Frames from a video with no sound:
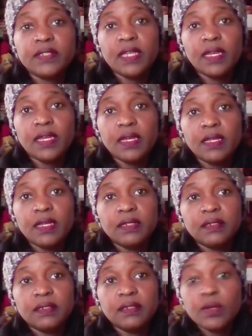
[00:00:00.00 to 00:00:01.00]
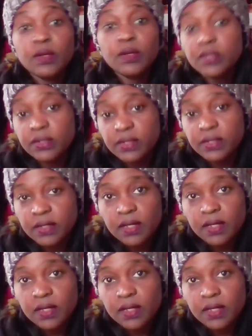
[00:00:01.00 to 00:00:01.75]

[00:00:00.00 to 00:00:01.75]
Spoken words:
and coasters.